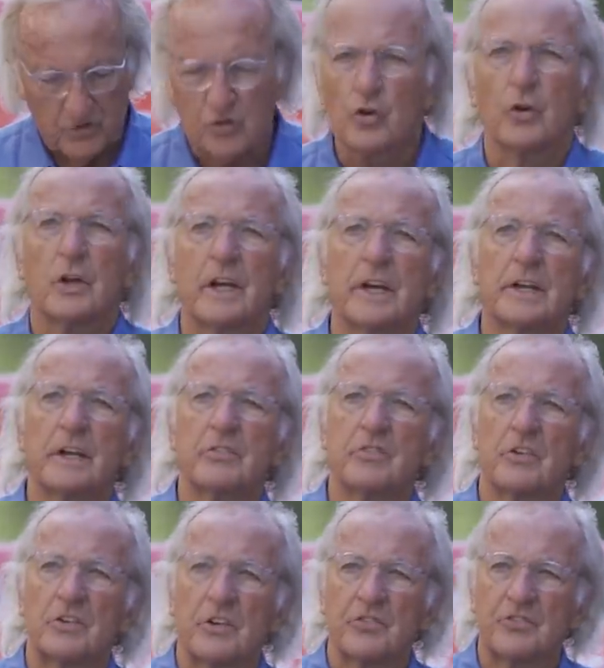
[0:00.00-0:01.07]
Julian
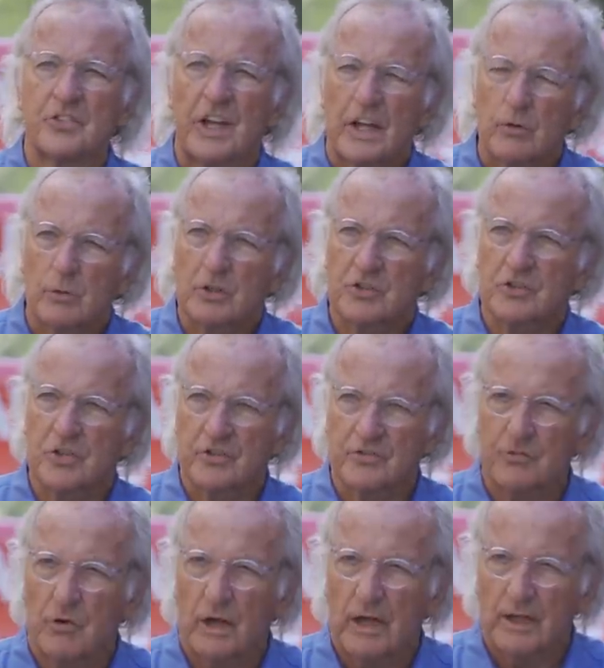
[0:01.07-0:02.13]
is a distinguished
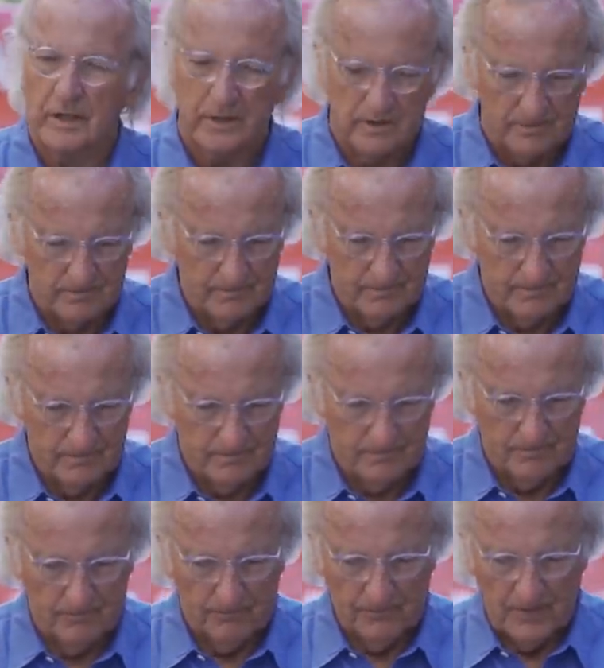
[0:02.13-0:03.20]
Australian,
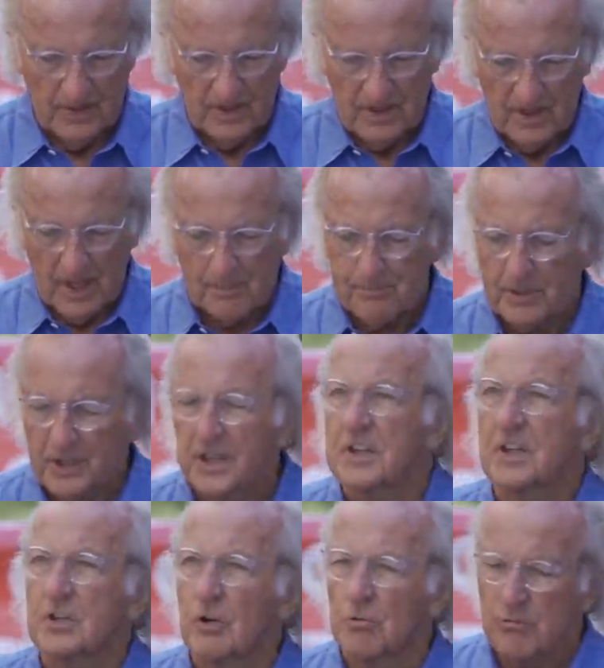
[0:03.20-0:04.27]
a
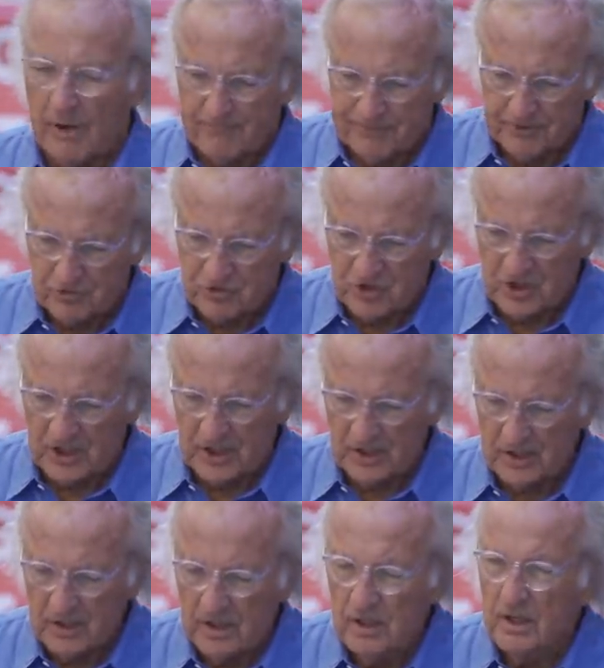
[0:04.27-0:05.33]
political
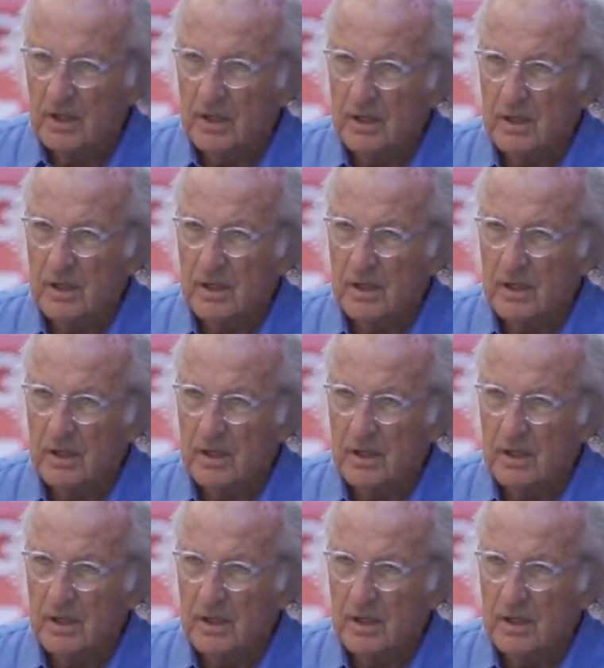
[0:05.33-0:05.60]
refugee